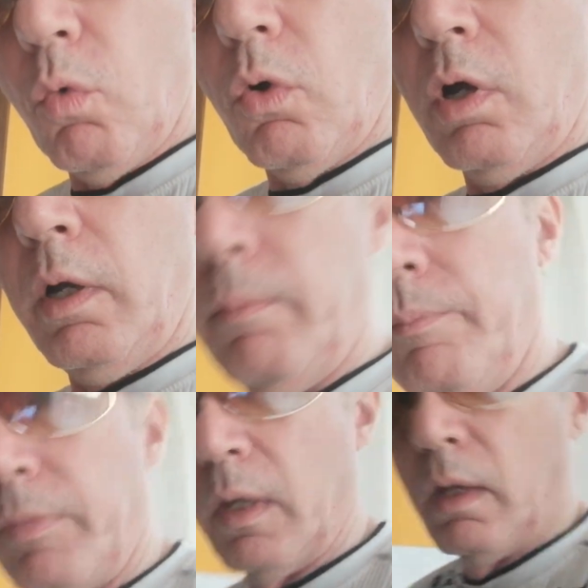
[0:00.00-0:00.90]
or
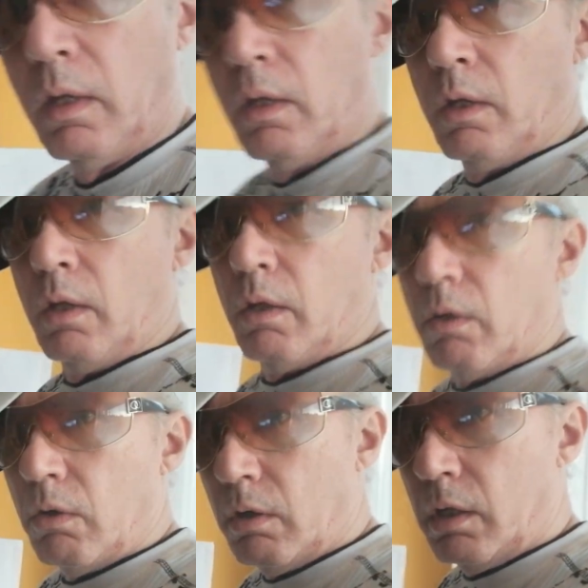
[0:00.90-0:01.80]

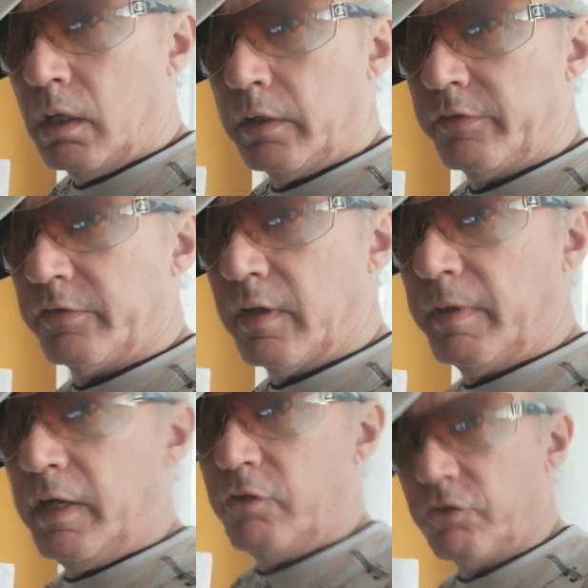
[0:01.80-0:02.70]
on
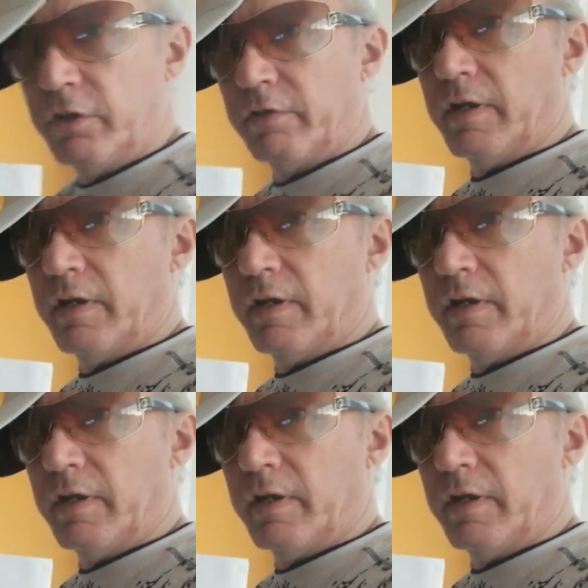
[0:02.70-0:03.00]
some engine